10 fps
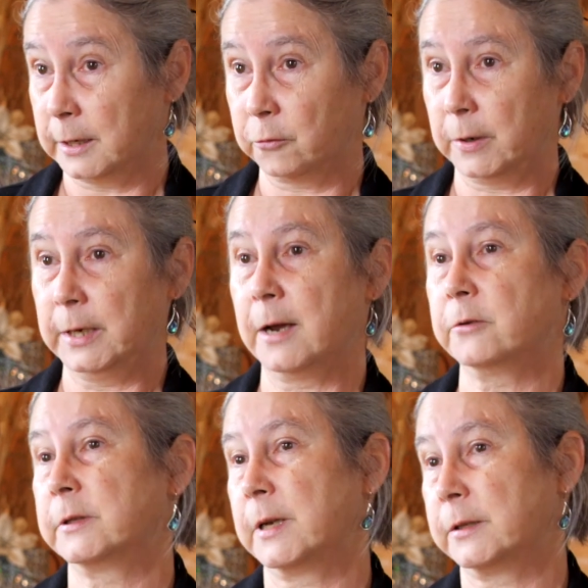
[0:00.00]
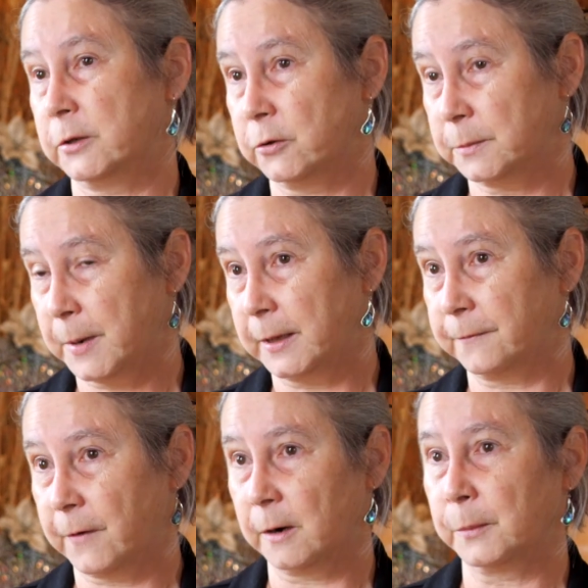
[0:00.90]
and greenhouse that's used by the
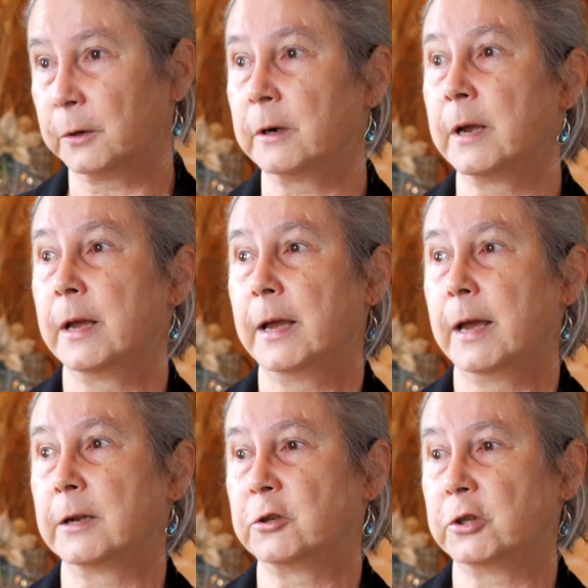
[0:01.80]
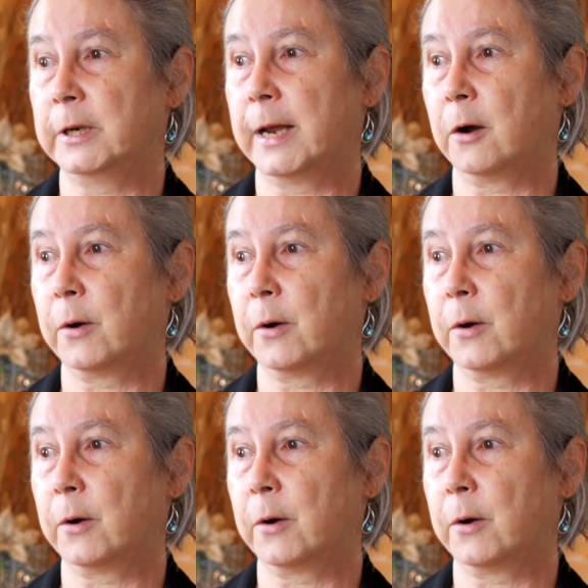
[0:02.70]
farmer, and she now